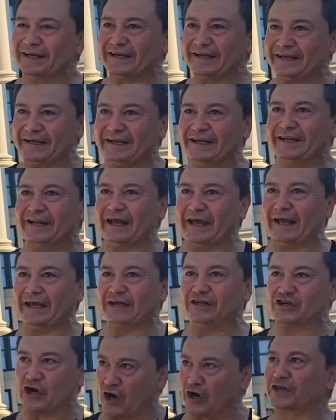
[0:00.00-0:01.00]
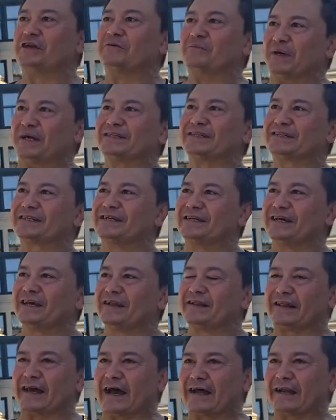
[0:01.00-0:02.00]
in a document
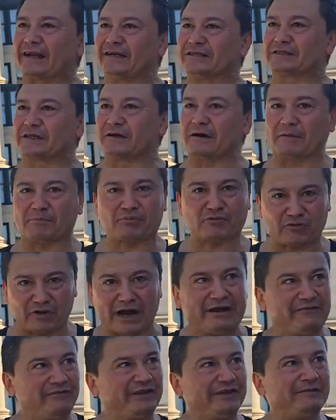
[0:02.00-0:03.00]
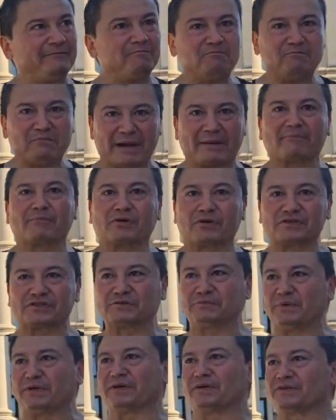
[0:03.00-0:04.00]
that is a private member's
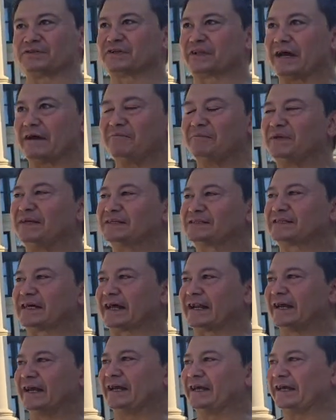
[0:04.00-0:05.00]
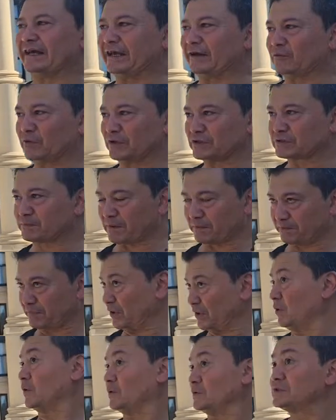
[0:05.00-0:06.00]
bill. So that means that it was
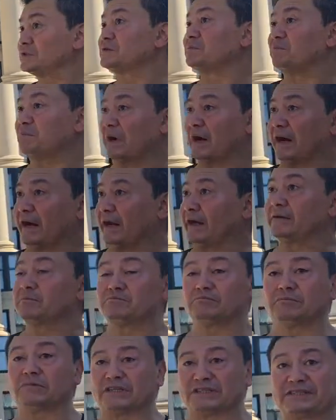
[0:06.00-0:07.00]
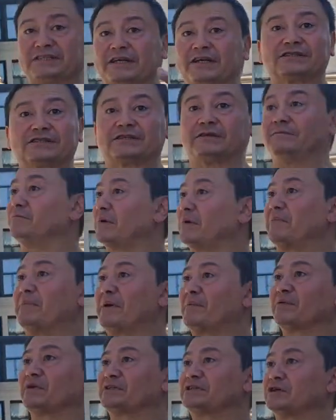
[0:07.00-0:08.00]
proposed by a citizen, a
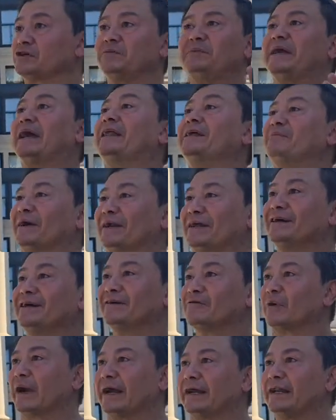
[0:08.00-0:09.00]
member, it could be anybody, right?